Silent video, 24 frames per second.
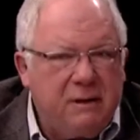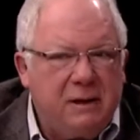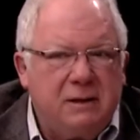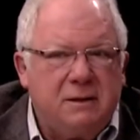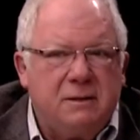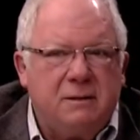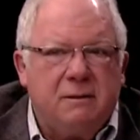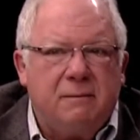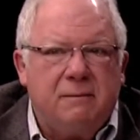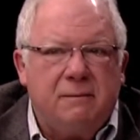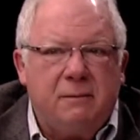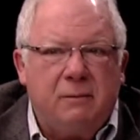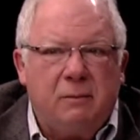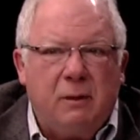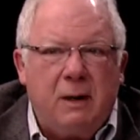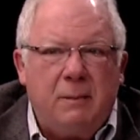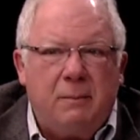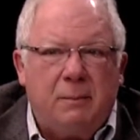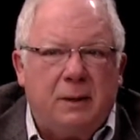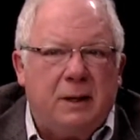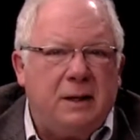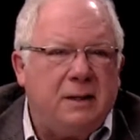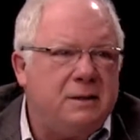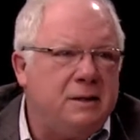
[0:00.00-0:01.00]
it's a
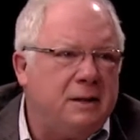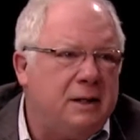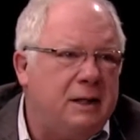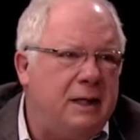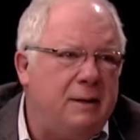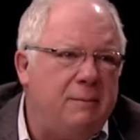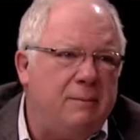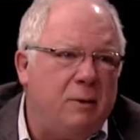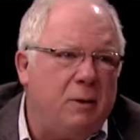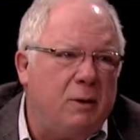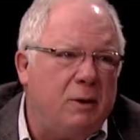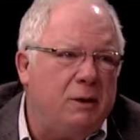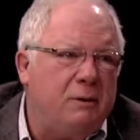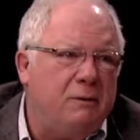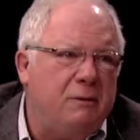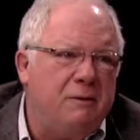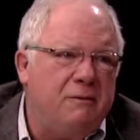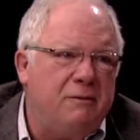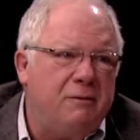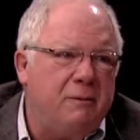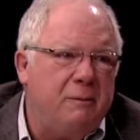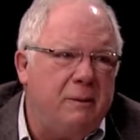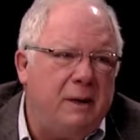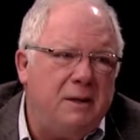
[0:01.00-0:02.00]
great place to keep all your
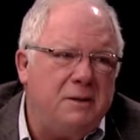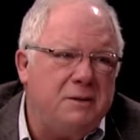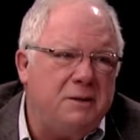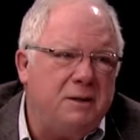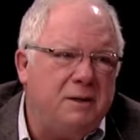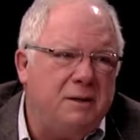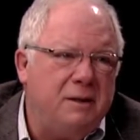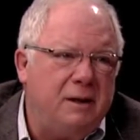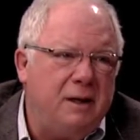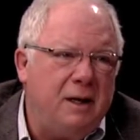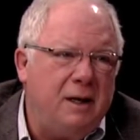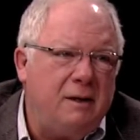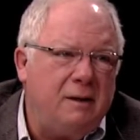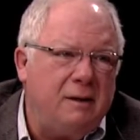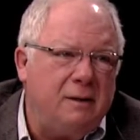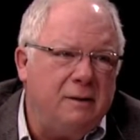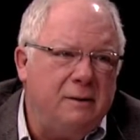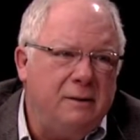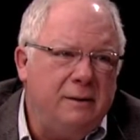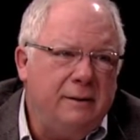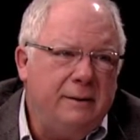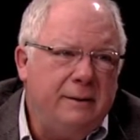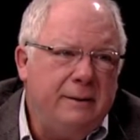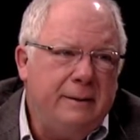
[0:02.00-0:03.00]
information together.
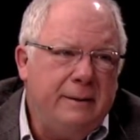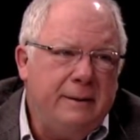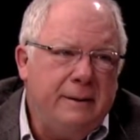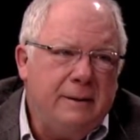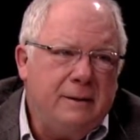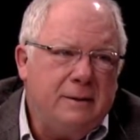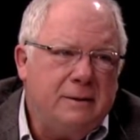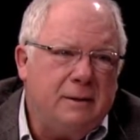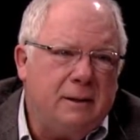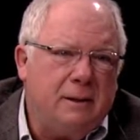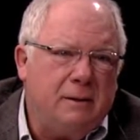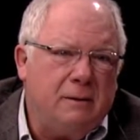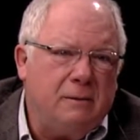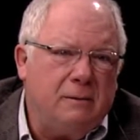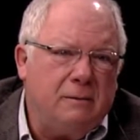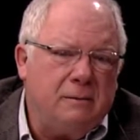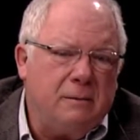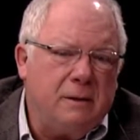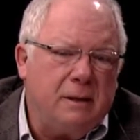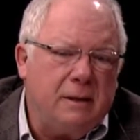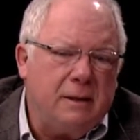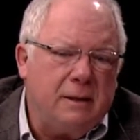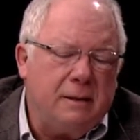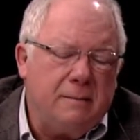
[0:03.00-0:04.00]
Yeah.
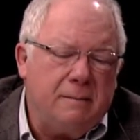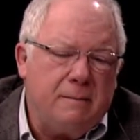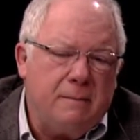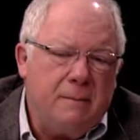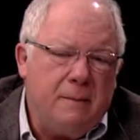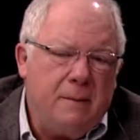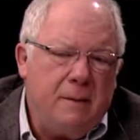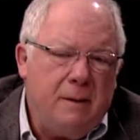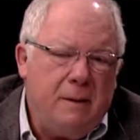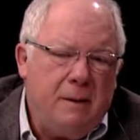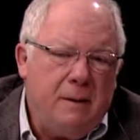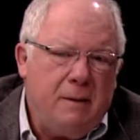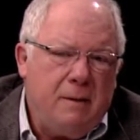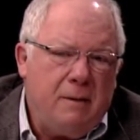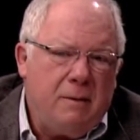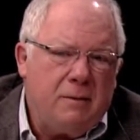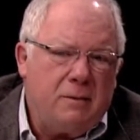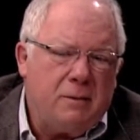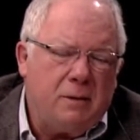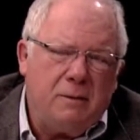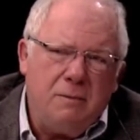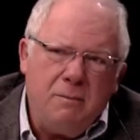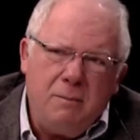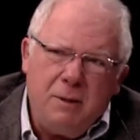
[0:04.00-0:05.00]
So
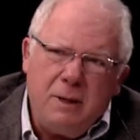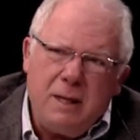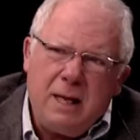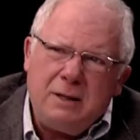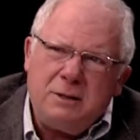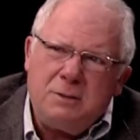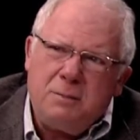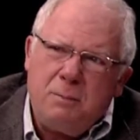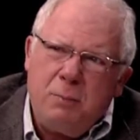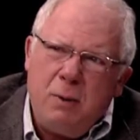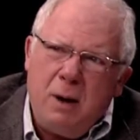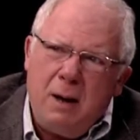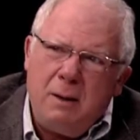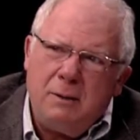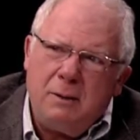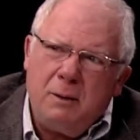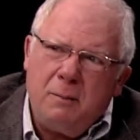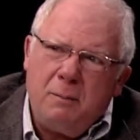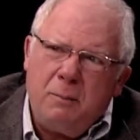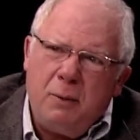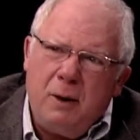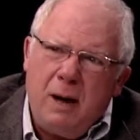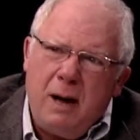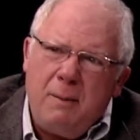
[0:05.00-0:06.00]
that's
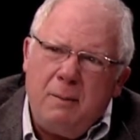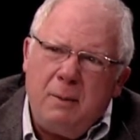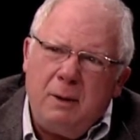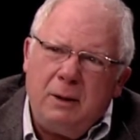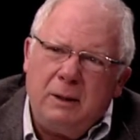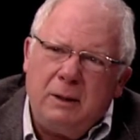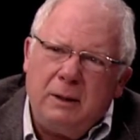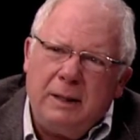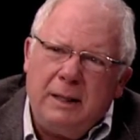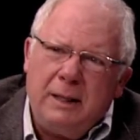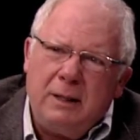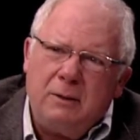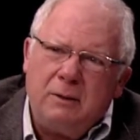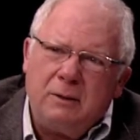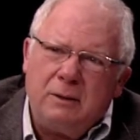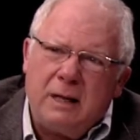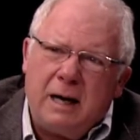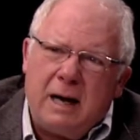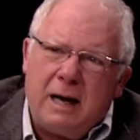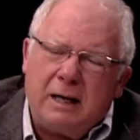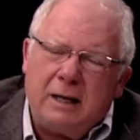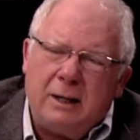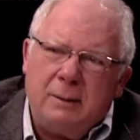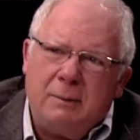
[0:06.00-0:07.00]
the primary legal
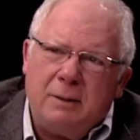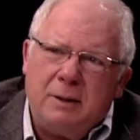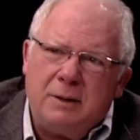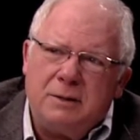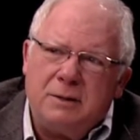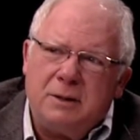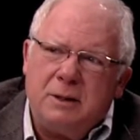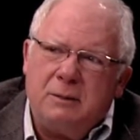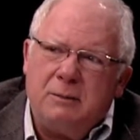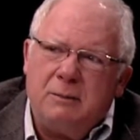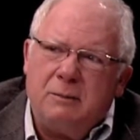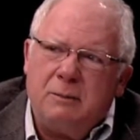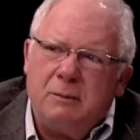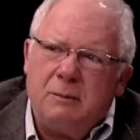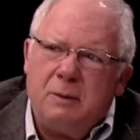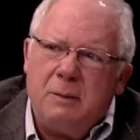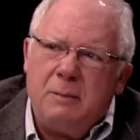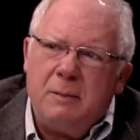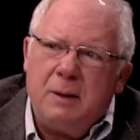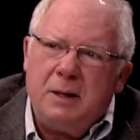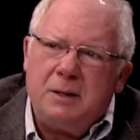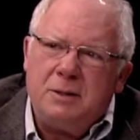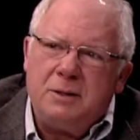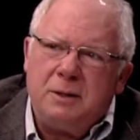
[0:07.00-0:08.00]
documents that we
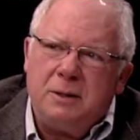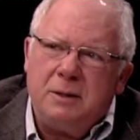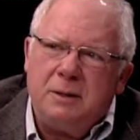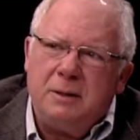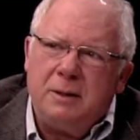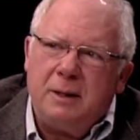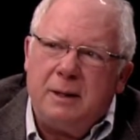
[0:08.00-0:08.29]
mentioned.